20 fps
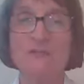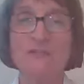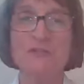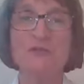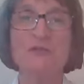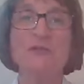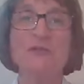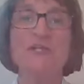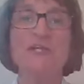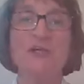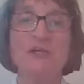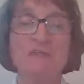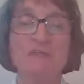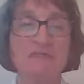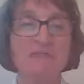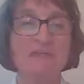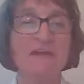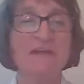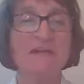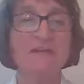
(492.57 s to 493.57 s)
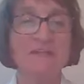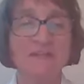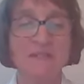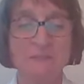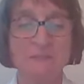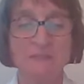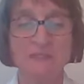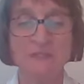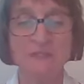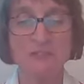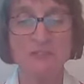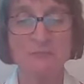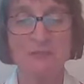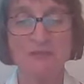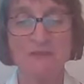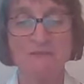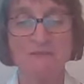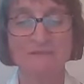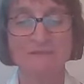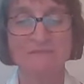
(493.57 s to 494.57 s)
The journey of faith can be a
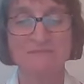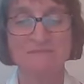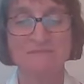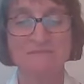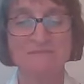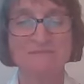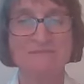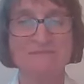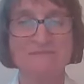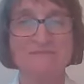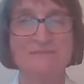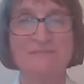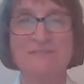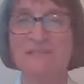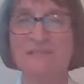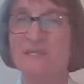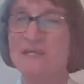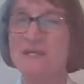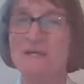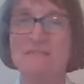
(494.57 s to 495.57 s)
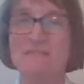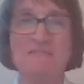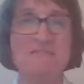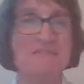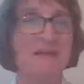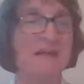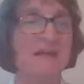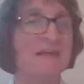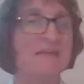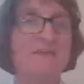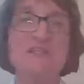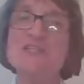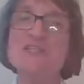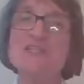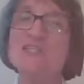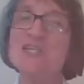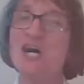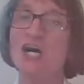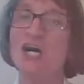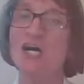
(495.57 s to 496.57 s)
struggle. Faith
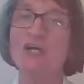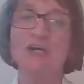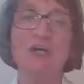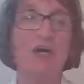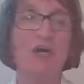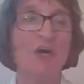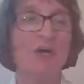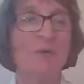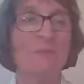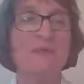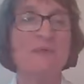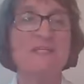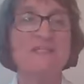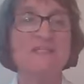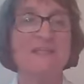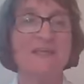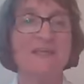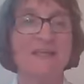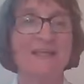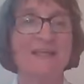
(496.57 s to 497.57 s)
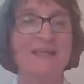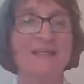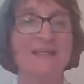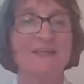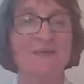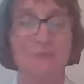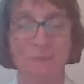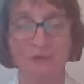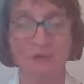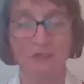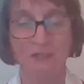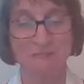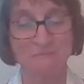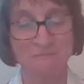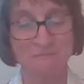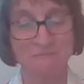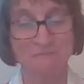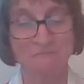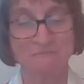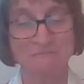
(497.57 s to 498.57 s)
is not always a cakewalk.
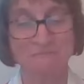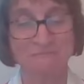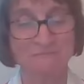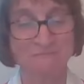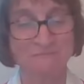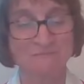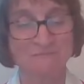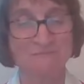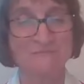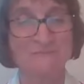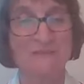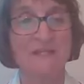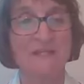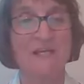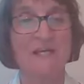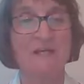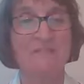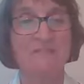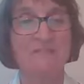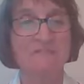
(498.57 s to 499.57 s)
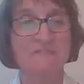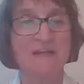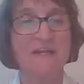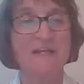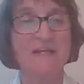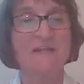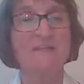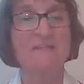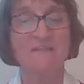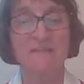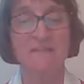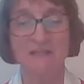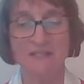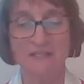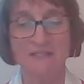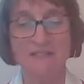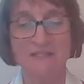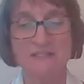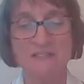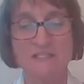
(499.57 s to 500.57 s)
Faith
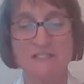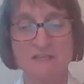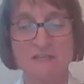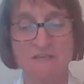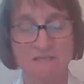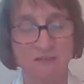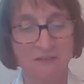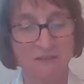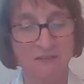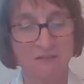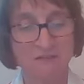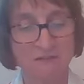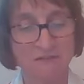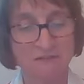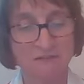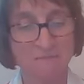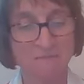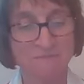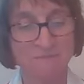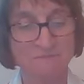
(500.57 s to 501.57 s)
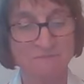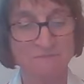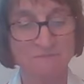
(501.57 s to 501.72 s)
is difficult.